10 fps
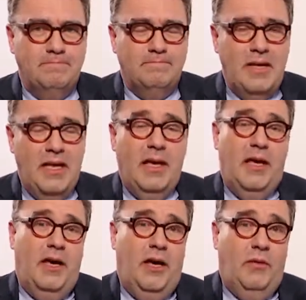or do you
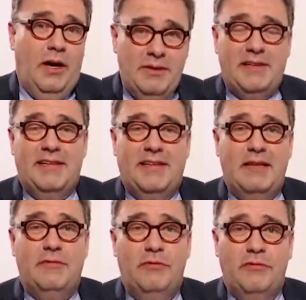agree with the mayor?
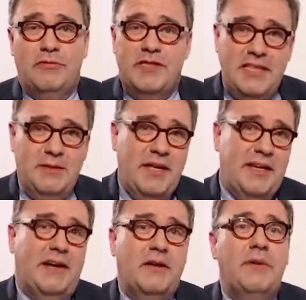Let us know in the
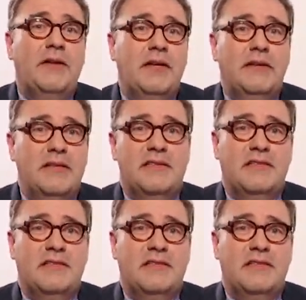comments section below.